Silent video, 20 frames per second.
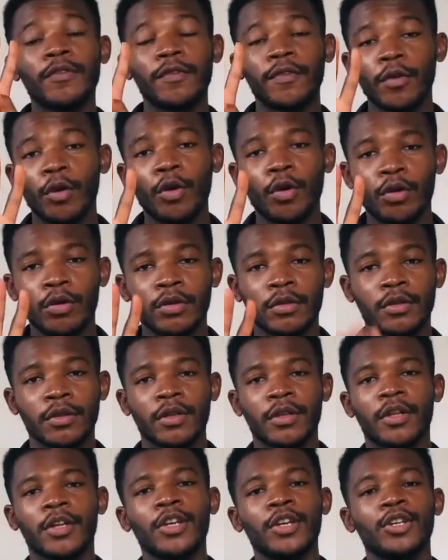4,
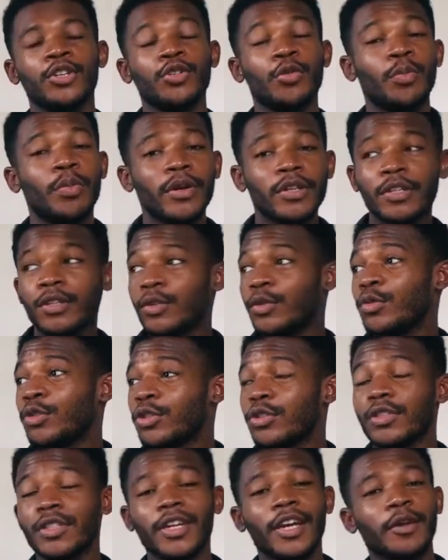your body
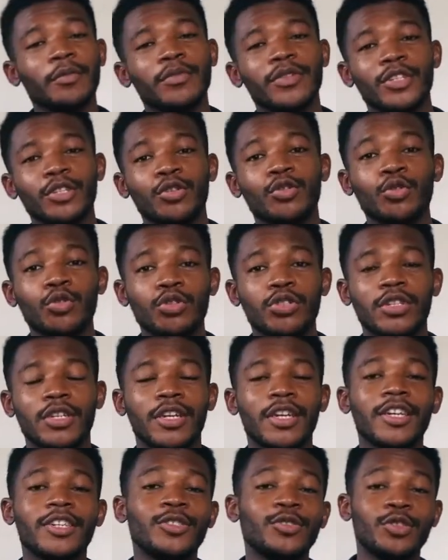lotion can be used
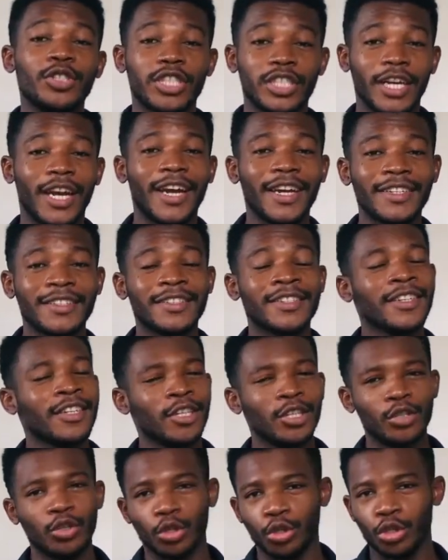to shine
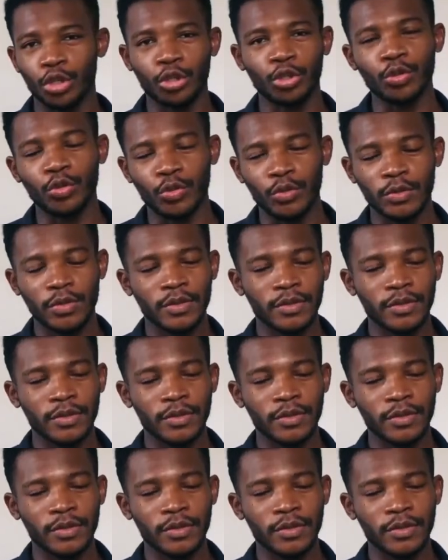your shoe.